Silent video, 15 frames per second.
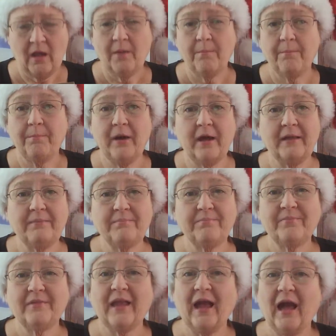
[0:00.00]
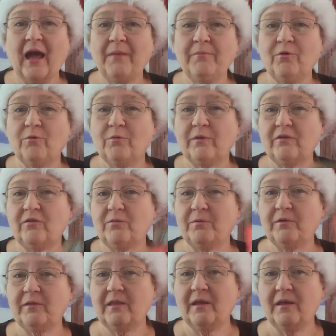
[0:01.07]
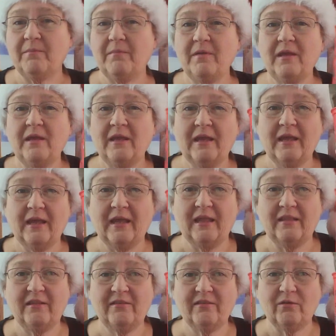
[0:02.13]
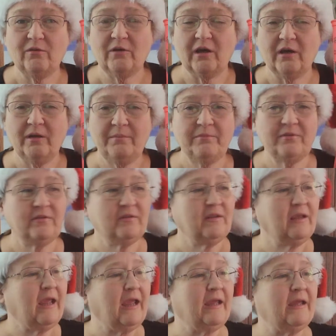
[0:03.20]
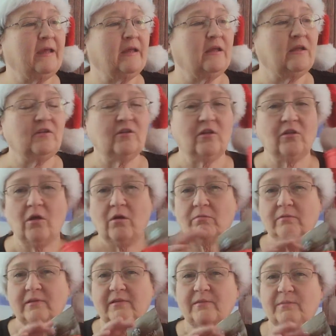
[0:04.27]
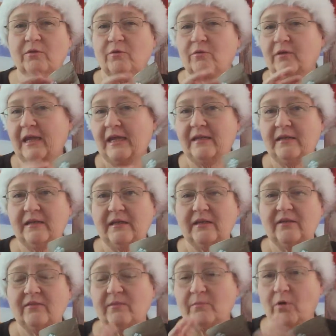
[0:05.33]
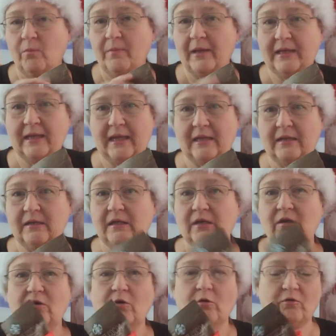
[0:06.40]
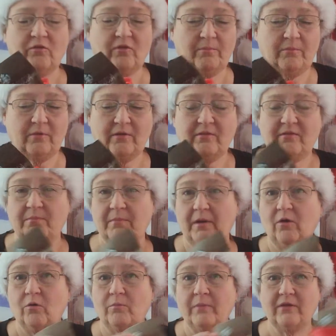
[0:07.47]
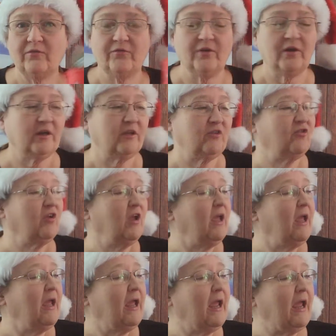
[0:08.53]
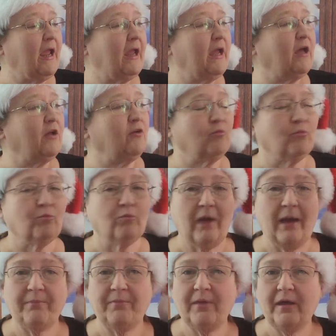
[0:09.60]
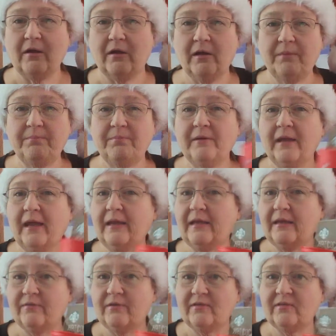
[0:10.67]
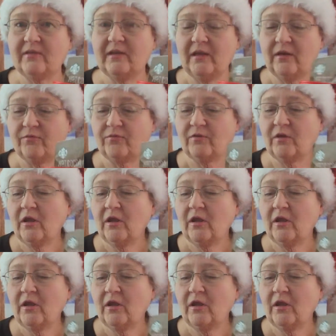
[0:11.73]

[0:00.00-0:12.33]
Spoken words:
But I'm going to put them in these little cups, and along with some other candies, some homemade candy or something, some of my homemade fudge. and wrap that up and give it as a gift.